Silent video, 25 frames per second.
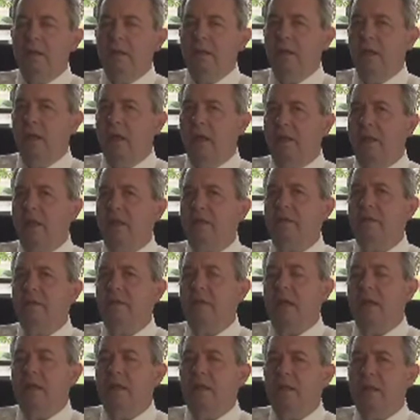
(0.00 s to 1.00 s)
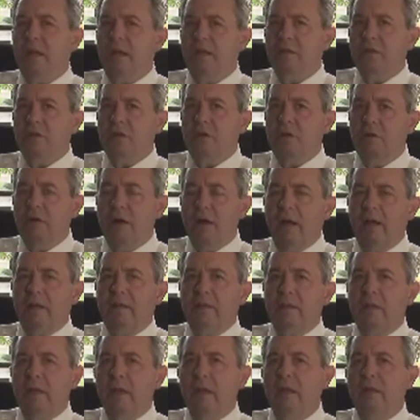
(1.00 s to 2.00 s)
Yeah, that, that, that's
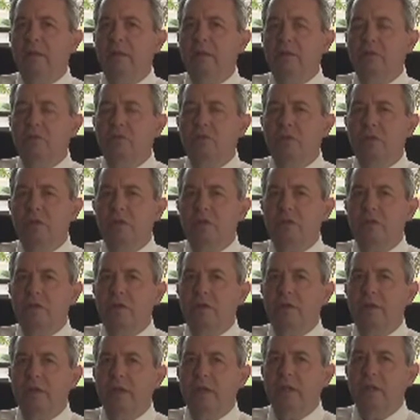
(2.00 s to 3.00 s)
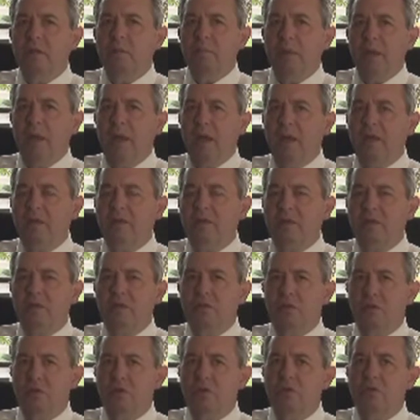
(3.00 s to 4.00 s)
correct. And traditionally in the past,
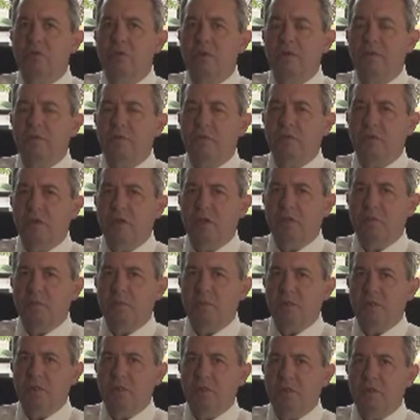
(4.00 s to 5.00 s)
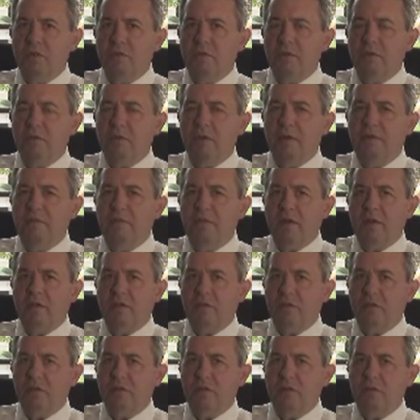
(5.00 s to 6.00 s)
surgery for transposition of the great
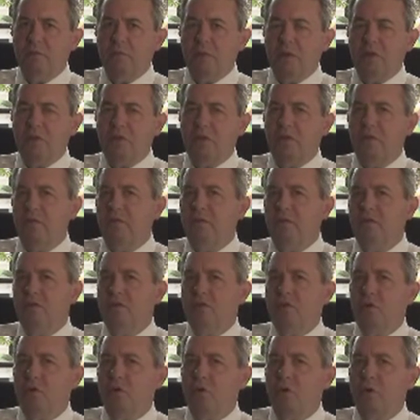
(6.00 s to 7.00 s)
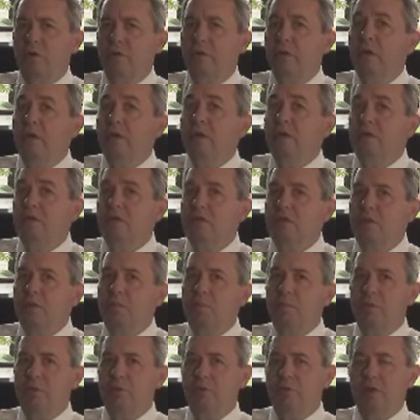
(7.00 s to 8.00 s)
vessels, especially if it's so-called
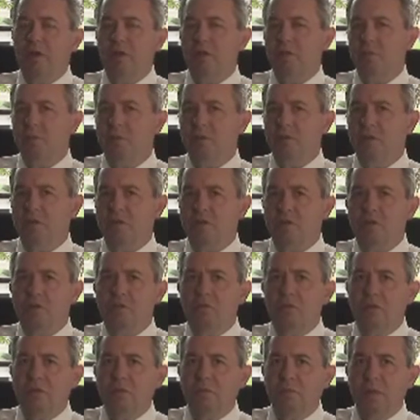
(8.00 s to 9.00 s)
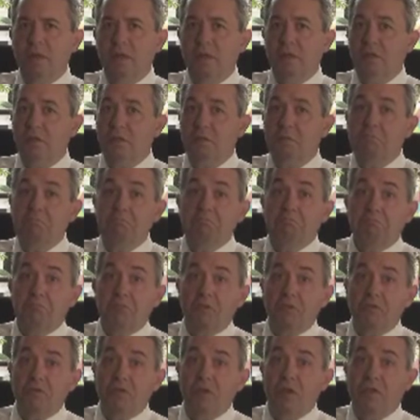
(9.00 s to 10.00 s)
simple transposition, which means
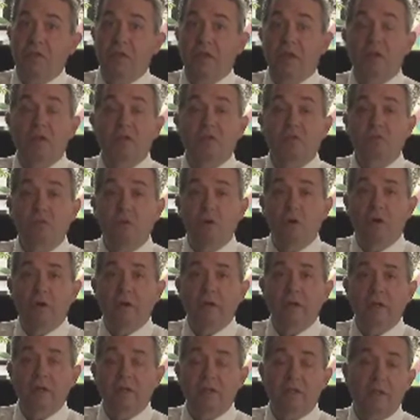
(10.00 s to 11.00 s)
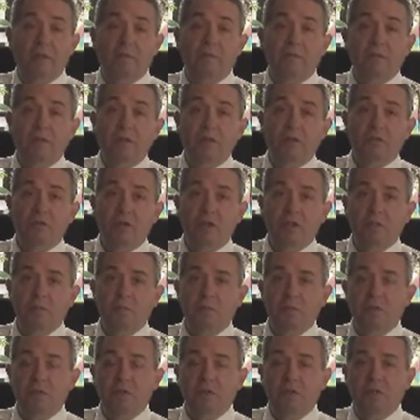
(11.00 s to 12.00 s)
there's nothing else wrong except for the
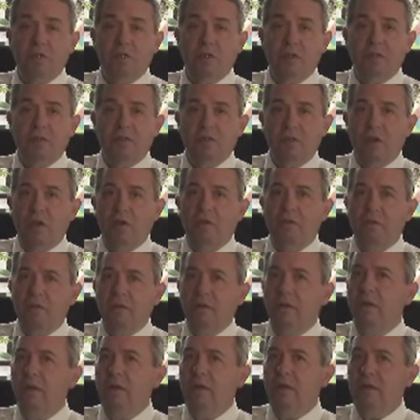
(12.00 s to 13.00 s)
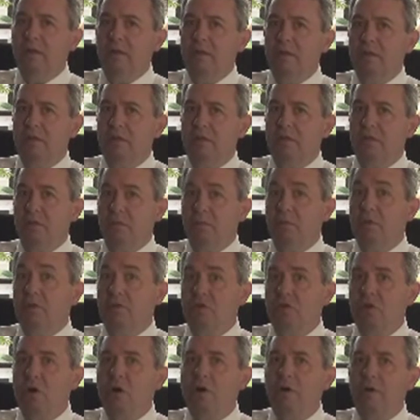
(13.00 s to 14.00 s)
transposition itself, and this is the
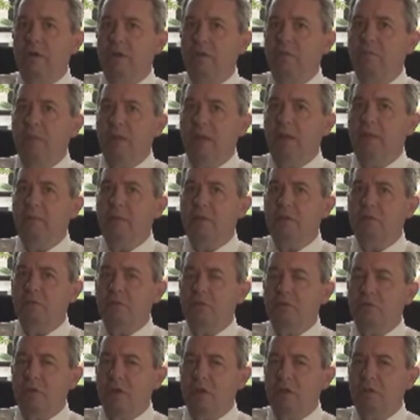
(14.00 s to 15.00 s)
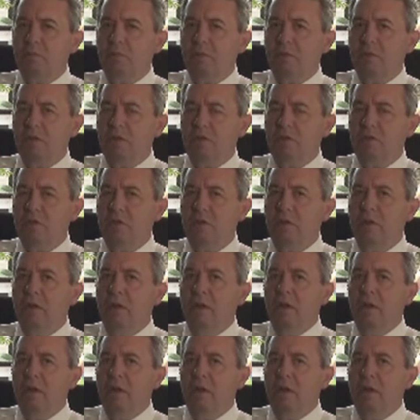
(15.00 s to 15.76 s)
majority of babies with transposition,